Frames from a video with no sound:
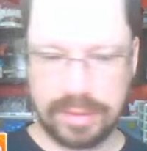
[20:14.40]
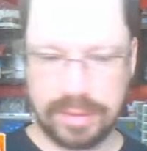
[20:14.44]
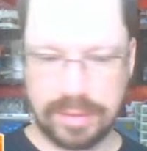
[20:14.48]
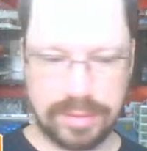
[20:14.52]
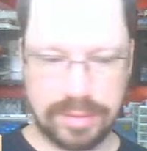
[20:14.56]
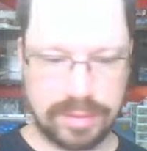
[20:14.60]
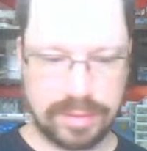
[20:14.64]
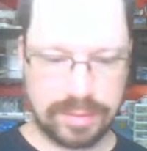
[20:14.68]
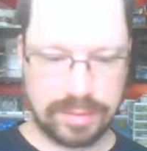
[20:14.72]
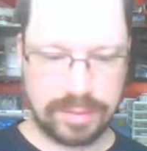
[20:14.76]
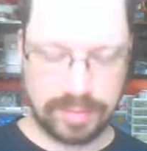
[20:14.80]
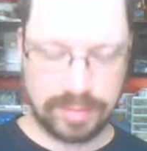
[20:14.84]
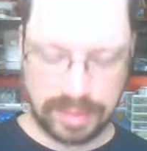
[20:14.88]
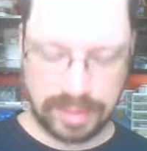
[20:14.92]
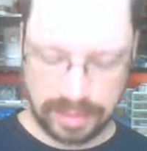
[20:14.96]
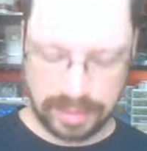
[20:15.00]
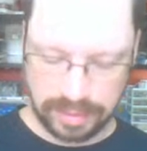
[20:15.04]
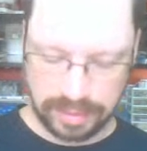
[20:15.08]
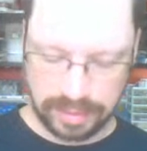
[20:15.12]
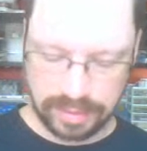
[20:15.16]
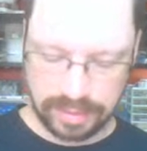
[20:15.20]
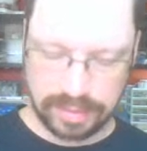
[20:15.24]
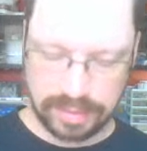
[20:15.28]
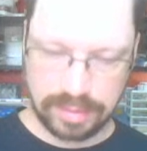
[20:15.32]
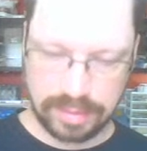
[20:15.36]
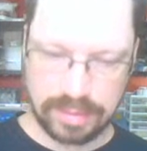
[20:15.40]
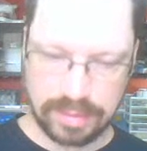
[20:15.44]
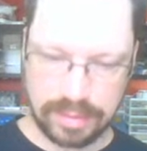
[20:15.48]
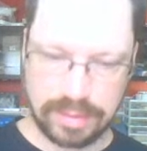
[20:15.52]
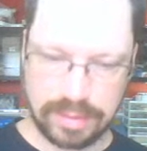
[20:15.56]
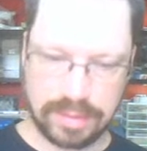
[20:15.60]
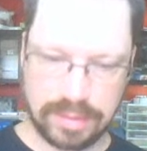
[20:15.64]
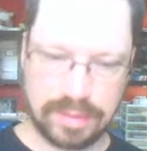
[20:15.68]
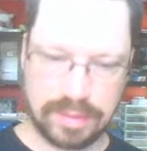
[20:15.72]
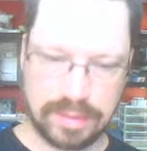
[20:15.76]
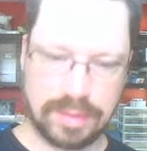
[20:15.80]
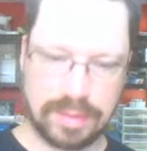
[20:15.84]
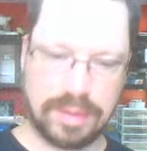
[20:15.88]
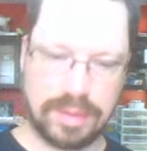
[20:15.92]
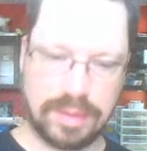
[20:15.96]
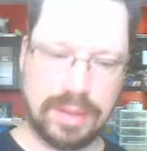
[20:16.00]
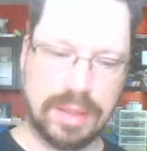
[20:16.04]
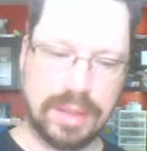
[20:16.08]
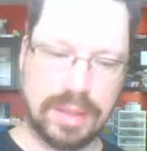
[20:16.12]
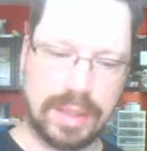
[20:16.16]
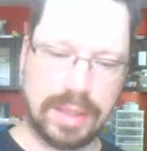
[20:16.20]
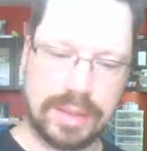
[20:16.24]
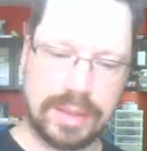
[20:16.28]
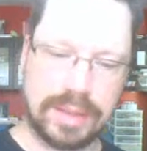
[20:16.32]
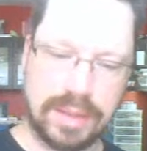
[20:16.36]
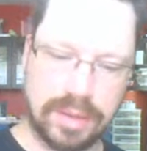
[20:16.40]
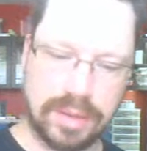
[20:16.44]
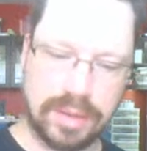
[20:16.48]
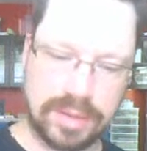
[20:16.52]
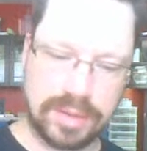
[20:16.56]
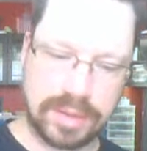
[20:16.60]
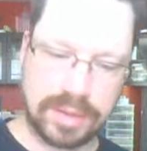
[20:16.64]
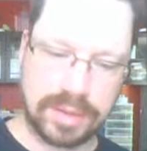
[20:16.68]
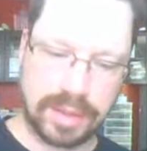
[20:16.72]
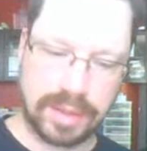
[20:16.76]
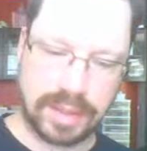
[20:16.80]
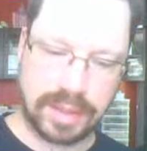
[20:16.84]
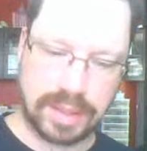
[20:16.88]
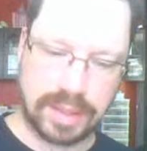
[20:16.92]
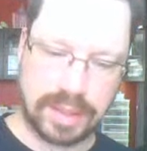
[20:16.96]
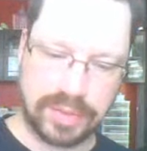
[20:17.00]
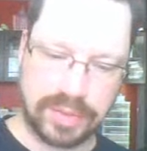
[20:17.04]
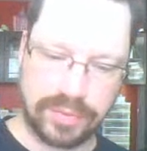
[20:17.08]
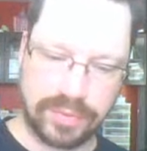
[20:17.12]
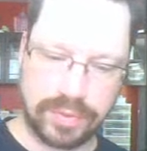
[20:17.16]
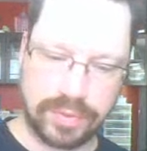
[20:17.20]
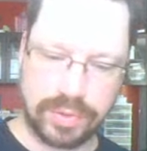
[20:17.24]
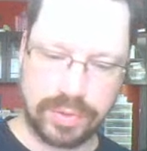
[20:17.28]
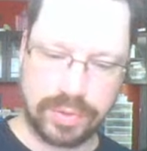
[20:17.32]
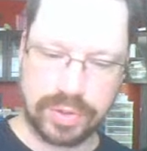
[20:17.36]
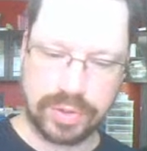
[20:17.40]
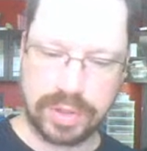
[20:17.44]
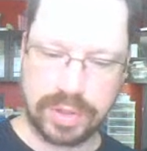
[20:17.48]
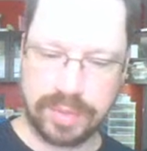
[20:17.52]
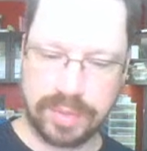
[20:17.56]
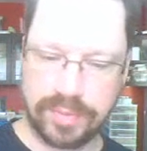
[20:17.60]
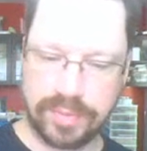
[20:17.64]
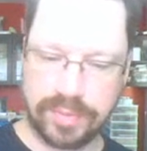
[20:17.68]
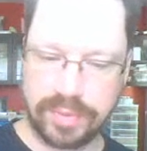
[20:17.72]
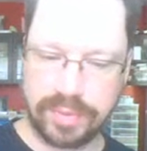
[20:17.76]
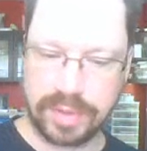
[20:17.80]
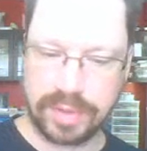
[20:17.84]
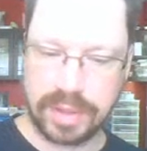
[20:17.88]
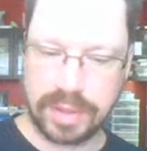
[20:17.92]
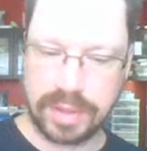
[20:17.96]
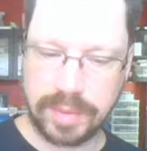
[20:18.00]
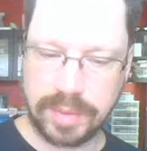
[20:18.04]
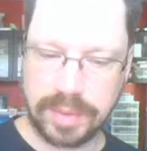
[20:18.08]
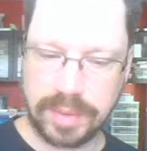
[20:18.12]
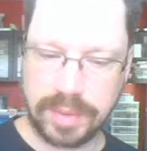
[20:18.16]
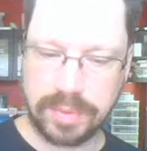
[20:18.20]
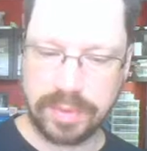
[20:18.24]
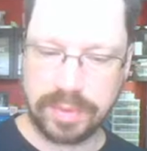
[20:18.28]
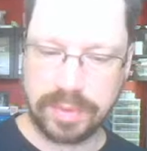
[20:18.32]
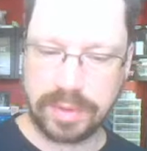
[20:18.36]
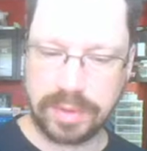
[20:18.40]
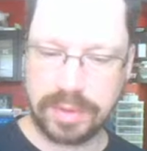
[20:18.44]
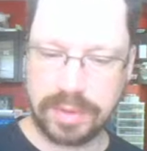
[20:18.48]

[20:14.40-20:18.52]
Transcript: make it be light years ahead of Photoshop for comic work.